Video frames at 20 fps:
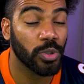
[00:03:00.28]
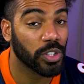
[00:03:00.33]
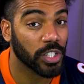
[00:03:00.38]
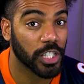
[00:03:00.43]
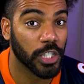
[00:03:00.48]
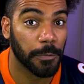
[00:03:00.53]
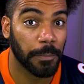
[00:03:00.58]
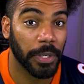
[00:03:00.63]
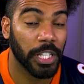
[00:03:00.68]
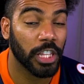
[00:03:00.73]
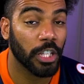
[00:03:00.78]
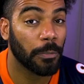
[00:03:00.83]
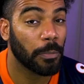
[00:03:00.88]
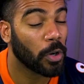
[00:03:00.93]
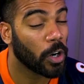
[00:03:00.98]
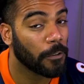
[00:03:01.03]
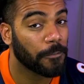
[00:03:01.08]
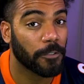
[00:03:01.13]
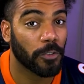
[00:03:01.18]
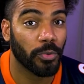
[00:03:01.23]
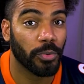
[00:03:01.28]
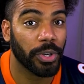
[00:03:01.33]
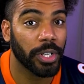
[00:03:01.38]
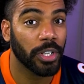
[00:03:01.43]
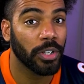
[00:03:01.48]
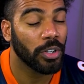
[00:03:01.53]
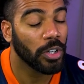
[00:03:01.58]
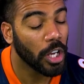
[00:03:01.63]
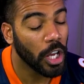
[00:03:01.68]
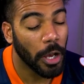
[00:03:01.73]
who can spin the ball for
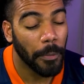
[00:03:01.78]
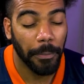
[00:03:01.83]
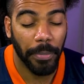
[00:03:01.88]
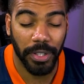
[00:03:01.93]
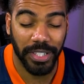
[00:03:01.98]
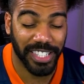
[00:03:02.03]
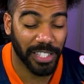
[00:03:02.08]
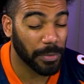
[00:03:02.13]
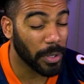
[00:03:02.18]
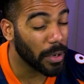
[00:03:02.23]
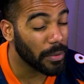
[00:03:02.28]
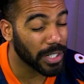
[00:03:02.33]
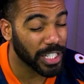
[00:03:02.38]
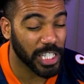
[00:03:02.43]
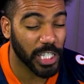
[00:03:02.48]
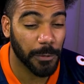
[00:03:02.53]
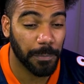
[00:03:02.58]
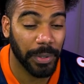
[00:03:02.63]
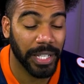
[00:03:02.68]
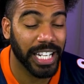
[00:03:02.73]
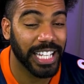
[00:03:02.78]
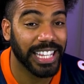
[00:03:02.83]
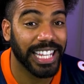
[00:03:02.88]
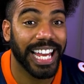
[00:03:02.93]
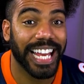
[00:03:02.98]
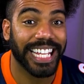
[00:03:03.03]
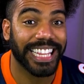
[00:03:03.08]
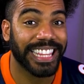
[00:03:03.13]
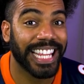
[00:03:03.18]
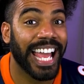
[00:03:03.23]
real, but to be able to spin it
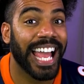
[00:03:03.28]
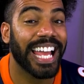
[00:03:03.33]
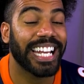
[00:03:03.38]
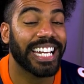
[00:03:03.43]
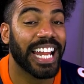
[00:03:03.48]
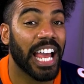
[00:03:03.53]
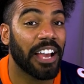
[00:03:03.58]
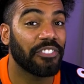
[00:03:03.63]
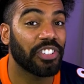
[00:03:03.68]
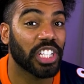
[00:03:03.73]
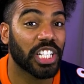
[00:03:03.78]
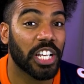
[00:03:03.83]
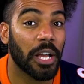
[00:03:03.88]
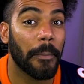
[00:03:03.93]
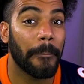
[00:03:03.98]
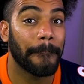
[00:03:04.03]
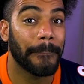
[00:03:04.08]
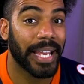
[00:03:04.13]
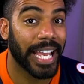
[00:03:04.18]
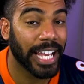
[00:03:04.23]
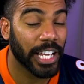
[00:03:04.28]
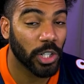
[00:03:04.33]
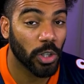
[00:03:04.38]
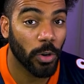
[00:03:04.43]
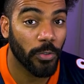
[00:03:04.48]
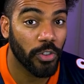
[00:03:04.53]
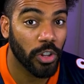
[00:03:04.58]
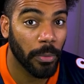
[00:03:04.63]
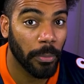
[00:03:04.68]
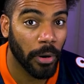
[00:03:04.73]
like that and have the command
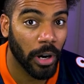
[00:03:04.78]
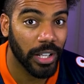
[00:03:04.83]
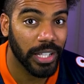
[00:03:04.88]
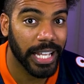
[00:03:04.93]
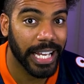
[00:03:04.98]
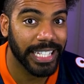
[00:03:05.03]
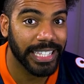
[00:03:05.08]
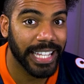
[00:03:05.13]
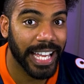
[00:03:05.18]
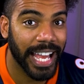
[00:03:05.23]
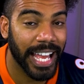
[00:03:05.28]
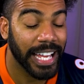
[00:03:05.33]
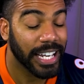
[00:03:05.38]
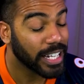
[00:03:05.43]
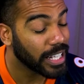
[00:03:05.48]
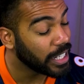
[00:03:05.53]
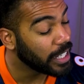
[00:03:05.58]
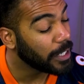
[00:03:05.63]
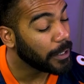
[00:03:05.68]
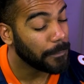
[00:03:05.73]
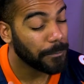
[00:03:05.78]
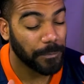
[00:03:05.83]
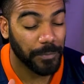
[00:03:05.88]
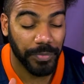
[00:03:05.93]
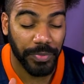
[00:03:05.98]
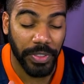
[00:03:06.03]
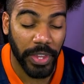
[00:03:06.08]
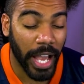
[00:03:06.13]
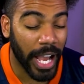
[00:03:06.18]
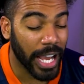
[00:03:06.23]
over the ball like that,
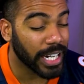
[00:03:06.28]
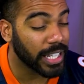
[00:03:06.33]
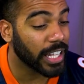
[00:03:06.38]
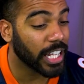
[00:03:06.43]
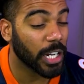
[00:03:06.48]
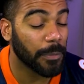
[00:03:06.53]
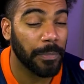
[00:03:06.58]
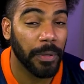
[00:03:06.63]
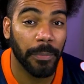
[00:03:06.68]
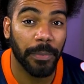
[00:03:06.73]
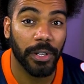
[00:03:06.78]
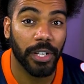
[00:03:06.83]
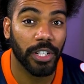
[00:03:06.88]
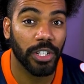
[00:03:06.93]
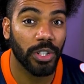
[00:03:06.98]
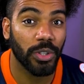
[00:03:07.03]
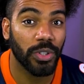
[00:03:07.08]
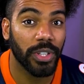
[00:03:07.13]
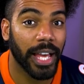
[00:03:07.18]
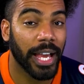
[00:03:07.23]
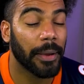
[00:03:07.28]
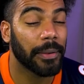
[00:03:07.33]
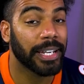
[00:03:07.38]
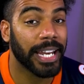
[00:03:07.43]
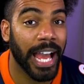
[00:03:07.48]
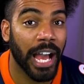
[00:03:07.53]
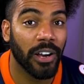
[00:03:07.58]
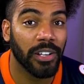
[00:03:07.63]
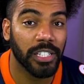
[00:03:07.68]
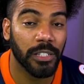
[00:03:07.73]
not a lot of people can do that.
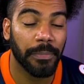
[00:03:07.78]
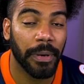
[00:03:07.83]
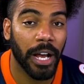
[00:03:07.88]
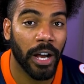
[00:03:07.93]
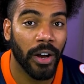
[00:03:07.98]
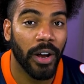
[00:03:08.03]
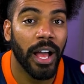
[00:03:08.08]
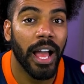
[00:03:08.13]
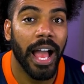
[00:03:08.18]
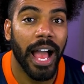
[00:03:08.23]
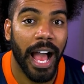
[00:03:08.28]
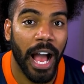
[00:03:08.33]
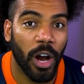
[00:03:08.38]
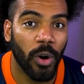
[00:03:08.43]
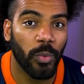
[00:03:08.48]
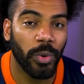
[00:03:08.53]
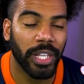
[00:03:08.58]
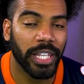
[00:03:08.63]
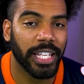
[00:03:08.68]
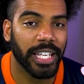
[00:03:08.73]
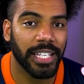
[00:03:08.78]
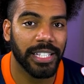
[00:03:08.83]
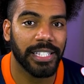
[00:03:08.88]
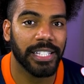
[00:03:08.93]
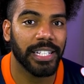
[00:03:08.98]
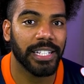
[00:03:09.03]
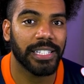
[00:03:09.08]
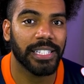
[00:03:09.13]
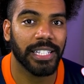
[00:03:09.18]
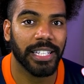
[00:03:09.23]
Now it's about how willing
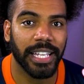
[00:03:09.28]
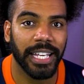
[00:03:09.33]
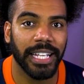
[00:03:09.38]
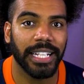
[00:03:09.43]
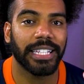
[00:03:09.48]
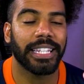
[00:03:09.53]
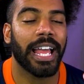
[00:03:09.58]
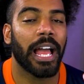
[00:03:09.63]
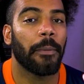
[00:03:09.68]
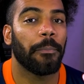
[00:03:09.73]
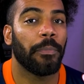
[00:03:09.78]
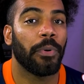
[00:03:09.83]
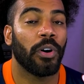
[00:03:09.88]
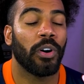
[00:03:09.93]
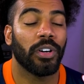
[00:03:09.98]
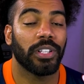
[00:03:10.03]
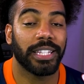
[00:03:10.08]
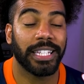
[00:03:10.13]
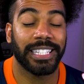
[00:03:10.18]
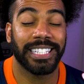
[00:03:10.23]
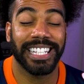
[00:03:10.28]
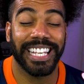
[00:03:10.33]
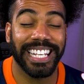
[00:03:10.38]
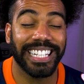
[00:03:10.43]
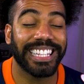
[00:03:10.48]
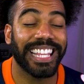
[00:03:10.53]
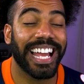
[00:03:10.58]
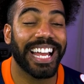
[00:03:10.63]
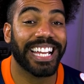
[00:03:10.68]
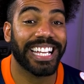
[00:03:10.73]
is he to get that ball, to
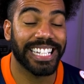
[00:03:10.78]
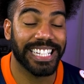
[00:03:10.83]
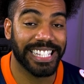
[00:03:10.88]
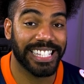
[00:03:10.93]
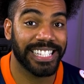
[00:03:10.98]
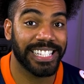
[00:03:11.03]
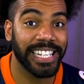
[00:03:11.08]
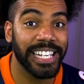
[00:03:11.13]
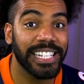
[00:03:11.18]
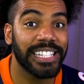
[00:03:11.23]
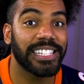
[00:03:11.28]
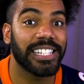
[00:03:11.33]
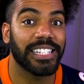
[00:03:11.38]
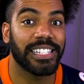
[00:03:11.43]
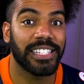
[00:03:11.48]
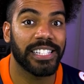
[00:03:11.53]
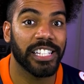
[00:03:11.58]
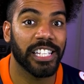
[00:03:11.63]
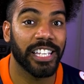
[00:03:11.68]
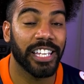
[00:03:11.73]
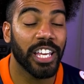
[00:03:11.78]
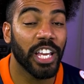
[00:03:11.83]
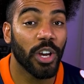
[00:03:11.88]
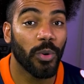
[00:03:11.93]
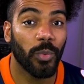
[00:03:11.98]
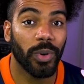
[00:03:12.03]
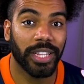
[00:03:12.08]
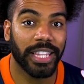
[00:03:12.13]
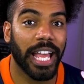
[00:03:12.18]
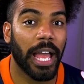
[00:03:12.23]
get that consistency
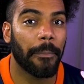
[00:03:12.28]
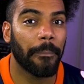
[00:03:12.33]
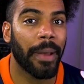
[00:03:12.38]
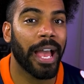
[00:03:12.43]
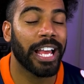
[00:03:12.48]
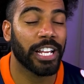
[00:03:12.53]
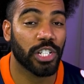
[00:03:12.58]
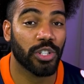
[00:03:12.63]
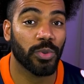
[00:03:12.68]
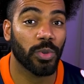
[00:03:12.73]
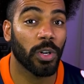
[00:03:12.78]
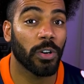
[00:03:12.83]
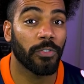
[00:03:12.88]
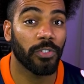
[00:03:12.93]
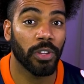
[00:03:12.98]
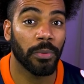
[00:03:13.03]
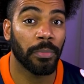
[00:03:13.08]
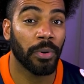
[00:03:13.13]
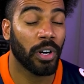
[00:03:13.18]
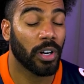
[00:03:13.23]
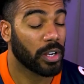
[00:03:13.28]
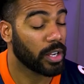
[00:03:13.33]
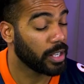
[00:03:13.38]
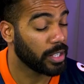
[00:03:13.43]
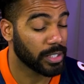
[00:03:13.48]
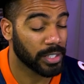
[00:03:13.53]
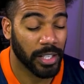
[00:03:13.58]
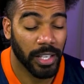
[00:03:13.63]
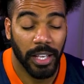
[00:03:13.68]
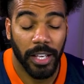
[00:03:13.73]
with that mastery over the ball.
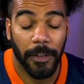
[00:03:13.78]
Because